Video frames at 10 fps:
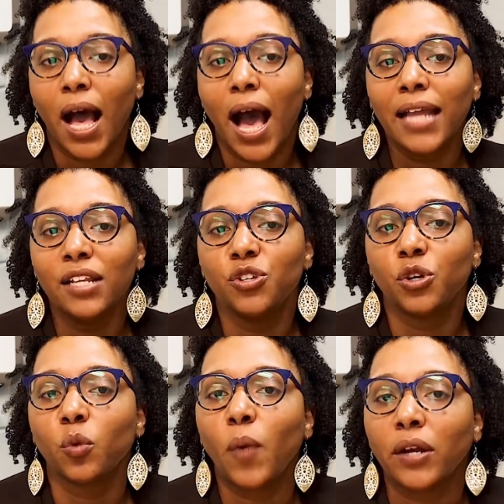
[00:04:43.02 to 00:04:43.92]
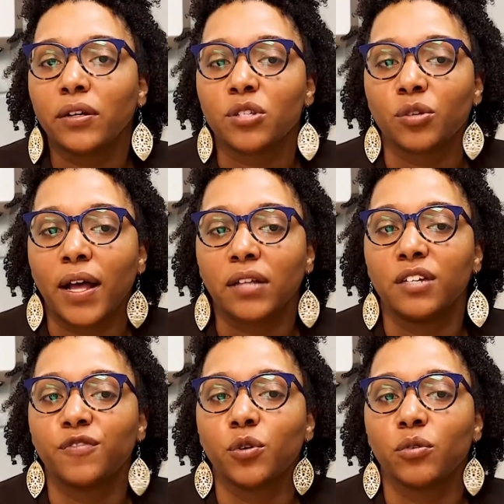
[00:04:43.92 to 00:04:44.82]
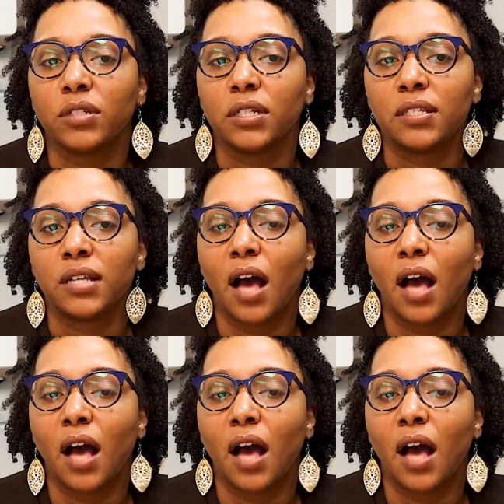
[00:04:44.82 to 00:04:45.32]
heighten your awareness around difficulties and